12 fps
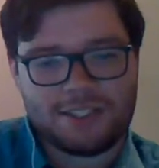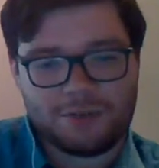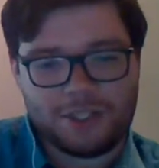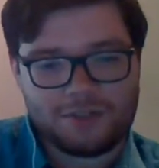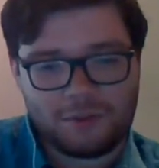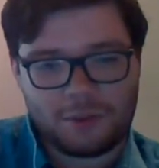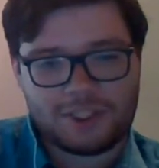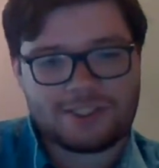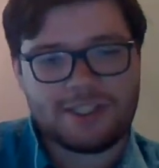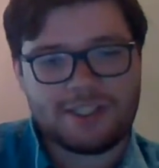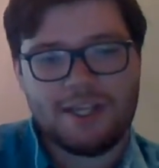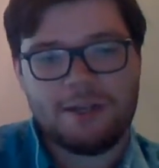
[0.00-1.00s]

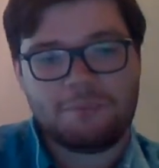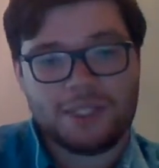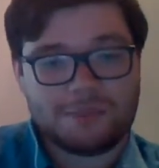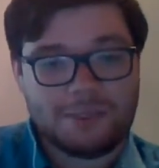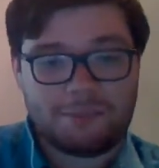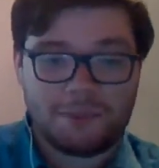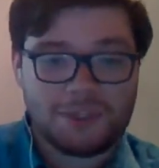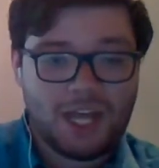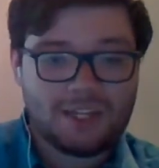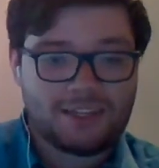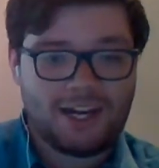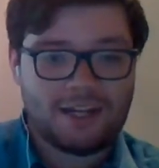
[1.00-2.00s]
reinforced because people
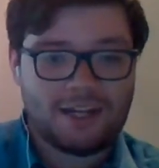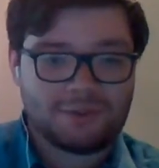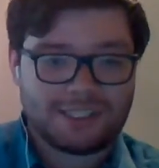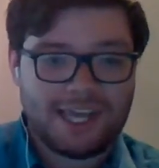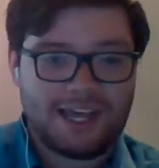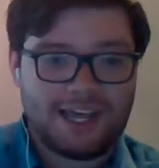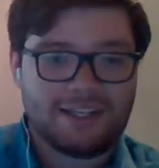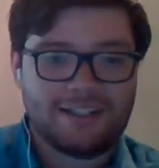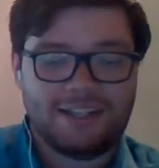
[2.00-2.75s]
thought that I was gay.